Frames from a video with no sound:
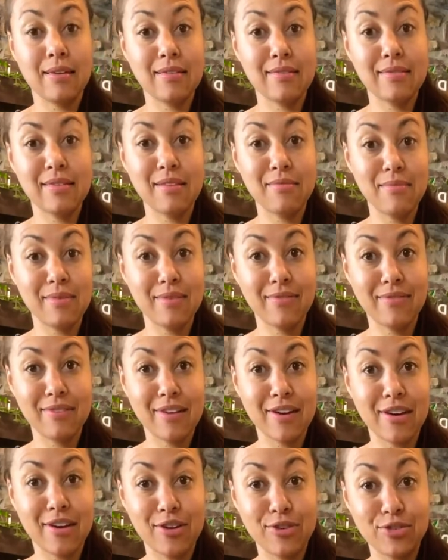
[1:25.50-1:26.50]
And we've
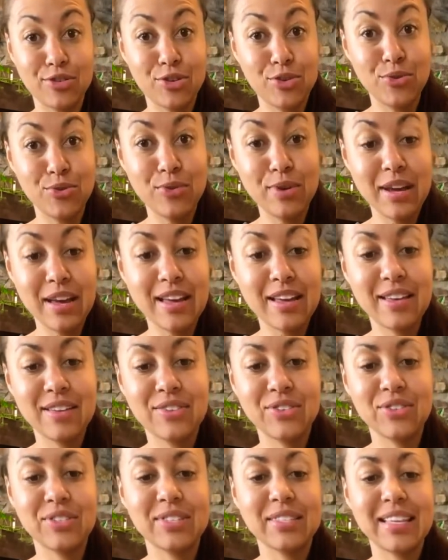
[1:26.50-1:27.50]
got our tuna,
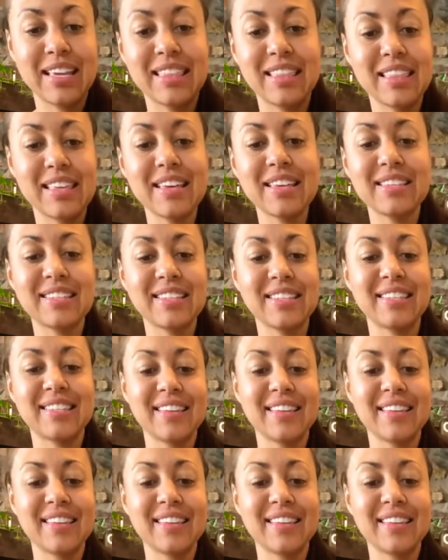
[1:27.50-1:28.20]
just like this.